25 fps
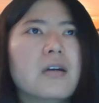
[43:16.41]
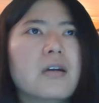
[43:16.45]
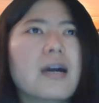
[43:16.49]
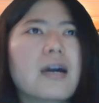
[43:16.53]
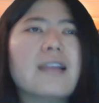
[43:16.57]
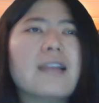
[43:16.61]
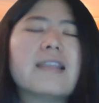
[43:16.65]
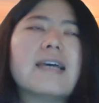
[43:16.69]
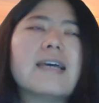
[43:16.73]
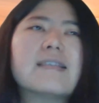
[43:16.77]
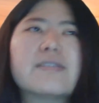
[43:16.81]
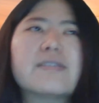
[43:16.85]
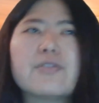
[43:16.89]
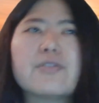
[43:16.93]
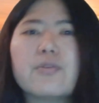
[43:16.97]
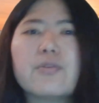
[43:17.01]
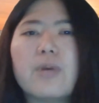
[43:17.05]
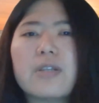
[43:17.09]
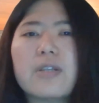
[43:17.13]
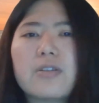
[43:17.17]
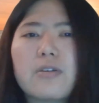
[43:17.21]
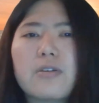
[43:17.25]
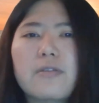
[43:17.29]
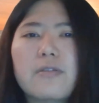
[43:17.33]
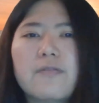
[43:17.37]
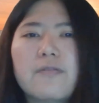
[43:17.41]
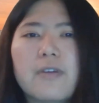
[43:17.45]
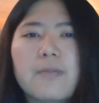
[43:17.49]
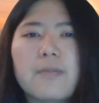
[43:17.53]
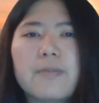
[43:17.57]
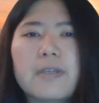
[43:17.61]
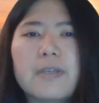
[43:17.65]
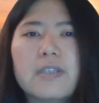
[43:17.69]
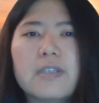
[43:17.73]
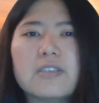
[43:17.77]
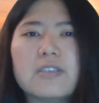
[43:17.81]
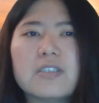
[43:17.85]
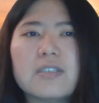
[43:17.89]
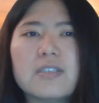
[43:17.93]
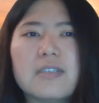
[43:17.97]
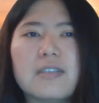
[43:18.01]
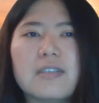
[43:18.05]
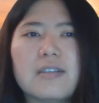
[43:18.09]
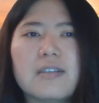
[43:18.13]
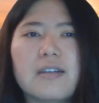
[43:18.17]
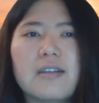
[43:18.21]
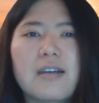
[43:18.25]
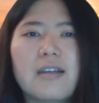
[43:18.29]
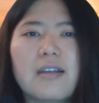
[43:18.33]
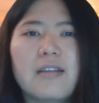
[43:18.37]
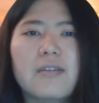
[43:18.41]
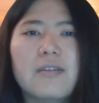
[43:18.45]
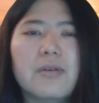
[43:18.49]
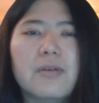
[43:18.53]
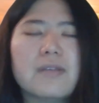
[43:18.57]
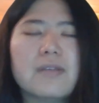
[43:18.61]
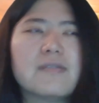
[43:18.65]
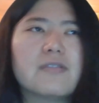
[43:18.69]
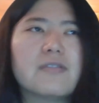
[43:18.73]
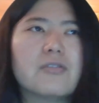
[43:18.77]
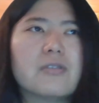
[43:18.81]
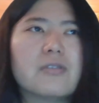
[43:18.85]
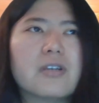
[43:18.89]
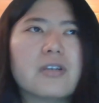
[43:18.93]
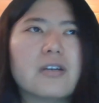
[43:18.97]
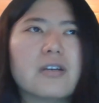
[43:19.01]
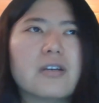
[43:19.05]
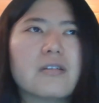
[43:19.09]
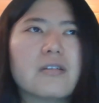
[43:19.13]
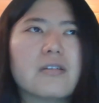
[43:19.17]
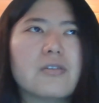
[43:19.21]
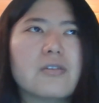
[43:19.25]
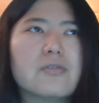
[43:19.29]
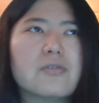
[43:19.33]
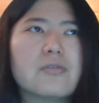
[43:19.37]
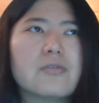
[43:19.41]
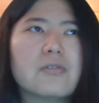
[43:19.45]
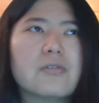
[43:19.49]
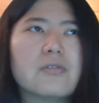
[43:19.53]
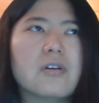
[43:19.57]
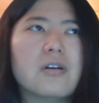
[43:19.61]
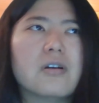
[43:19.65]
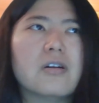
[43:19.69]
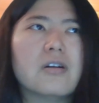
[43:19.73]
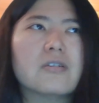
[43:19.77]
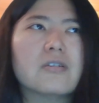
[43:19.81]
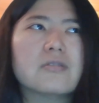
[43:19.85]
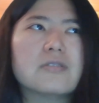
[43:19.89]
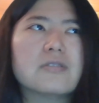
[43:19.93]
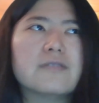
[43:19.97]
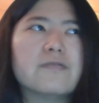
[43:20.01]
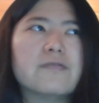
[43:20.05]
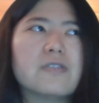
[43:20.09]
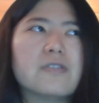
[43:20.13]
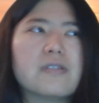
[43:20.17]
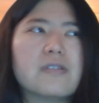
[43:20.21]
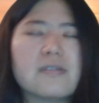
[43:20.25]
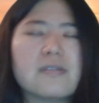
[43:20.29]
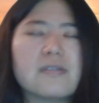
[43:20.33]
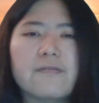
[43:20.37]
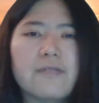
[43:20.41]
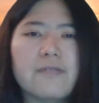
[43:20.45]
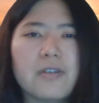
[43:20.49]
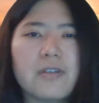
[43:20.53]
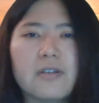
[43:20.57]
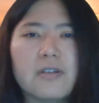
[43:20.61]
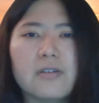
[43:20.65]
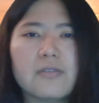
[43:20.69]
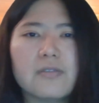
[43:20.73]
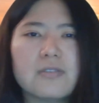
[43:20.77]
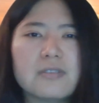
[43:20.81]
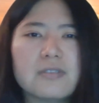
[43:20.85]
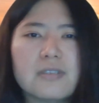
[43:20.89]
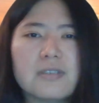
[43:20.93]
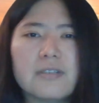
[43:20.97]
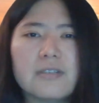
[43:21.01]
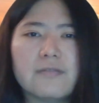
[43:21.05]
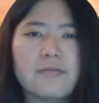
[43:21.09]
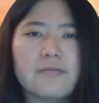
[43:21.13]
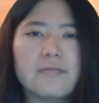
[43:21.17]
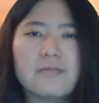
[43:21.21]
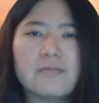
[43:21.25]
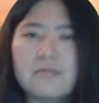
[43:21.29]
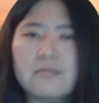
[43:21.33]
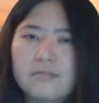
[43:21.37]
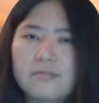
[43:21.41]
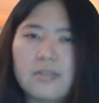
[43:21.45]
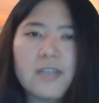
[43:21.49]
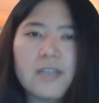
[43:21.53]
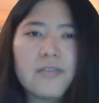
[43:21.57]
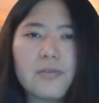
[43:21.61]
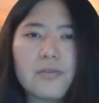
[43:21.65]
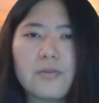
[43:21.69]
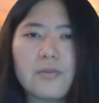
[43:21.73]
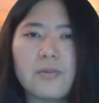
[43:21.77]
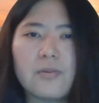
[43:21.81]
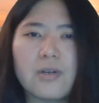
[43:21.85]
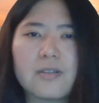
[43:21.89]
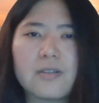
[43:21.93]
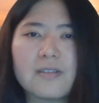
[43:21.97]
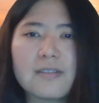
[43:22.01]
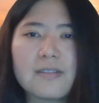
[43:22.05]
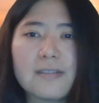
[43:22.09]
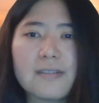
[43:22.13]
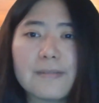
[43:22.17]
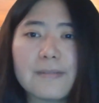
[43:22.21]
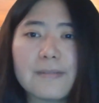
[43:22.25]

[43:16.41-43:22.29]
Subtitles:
unless you want to go for PhD, otherwise you can go to all different fields as you want.